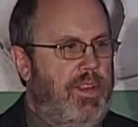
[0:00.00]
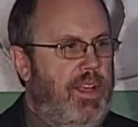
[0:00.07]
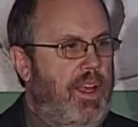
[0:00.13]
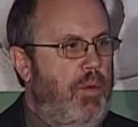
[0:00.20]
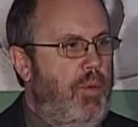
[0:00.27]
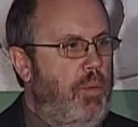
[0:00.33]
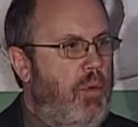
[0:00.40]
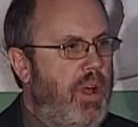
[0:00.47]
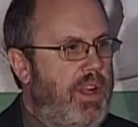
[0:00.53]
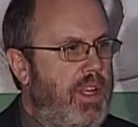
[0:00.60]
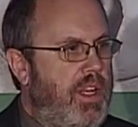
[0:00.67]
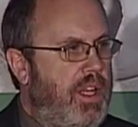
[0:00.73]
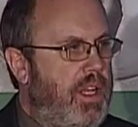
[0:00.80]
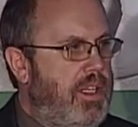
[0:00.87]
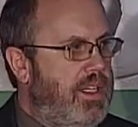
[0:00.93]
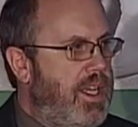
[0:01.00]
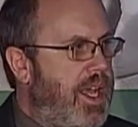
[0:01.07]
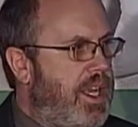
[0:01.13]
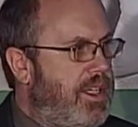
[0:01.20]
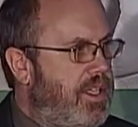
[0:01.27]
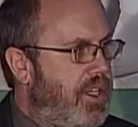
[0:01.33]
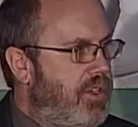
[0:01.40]
and we brought in a
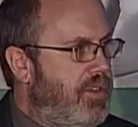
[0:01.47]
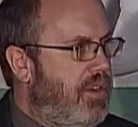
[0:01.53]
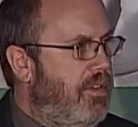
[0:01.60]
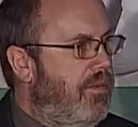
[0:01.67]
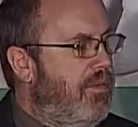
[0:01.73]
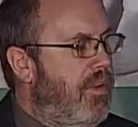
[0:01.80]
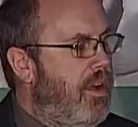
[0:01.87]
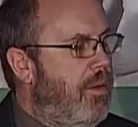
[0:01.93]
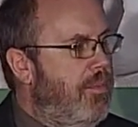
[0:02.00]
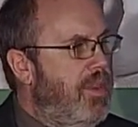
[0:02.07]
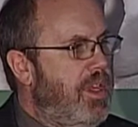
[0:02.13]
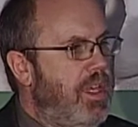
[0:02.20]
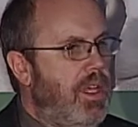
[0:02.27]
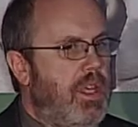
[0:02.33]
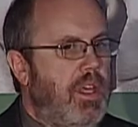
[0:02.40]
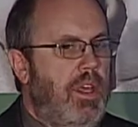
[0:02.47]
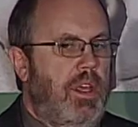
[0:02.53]
dietitian from the